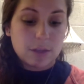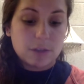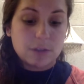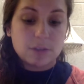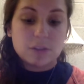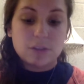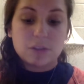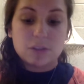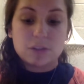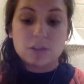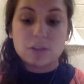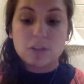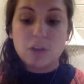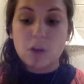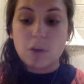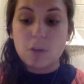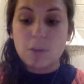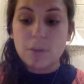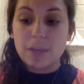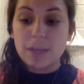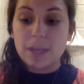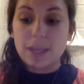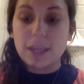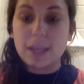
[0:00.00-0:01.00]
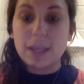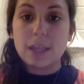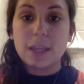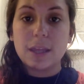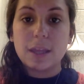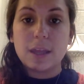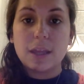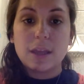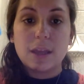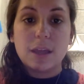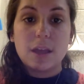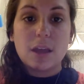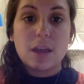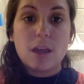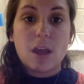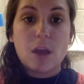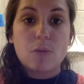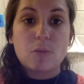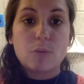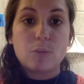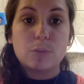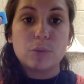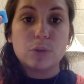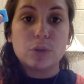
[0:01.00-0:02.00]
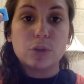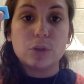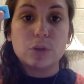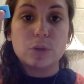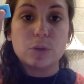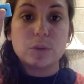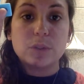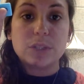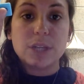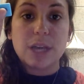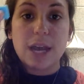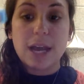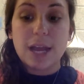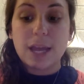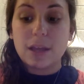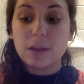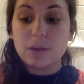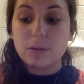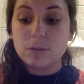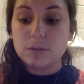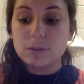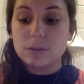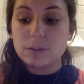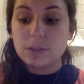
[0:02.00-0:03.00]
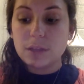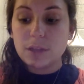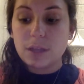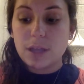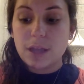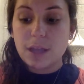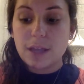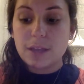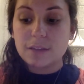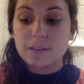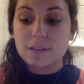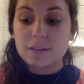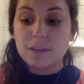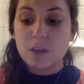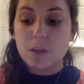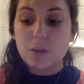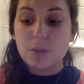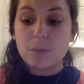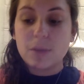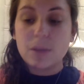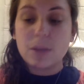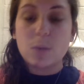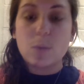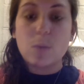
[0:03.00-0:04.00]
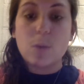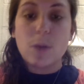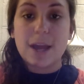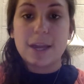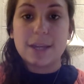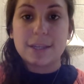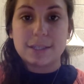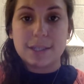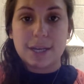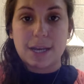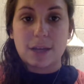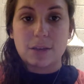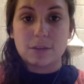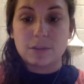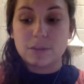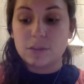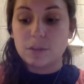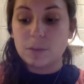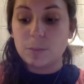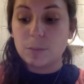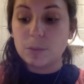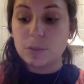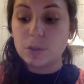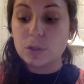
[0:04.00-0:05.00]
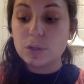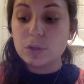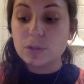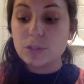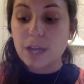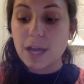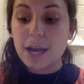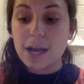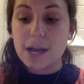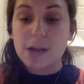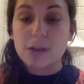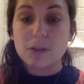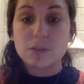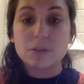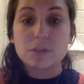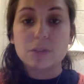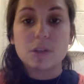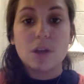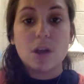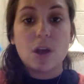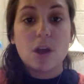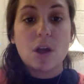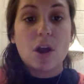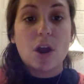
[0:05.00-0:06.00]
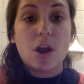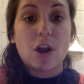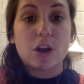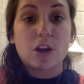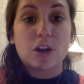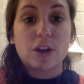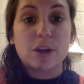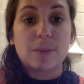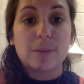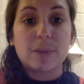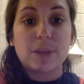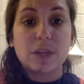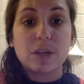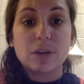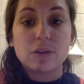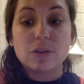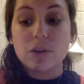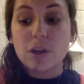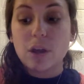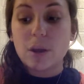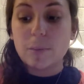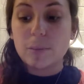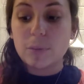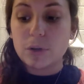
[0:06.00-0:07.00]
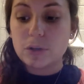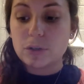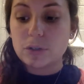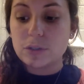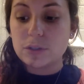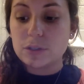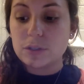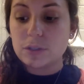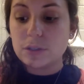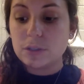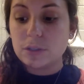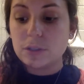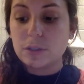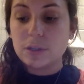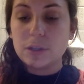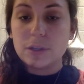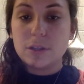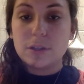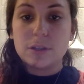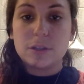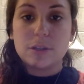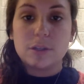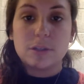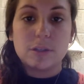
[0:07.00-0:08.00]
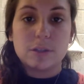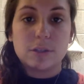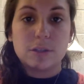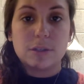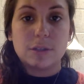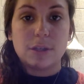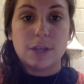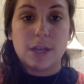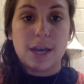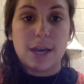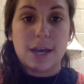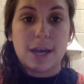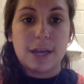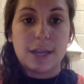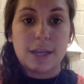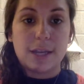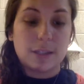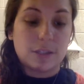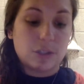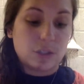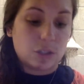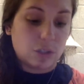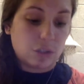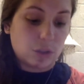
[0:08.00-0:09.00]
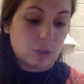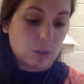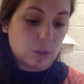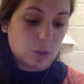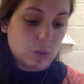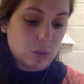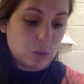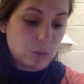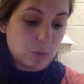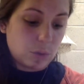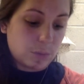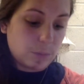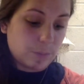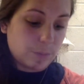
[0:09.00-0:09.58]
so many blue tiles and so many white tiles. The blue tiles are going to be your numbers. 9, 2,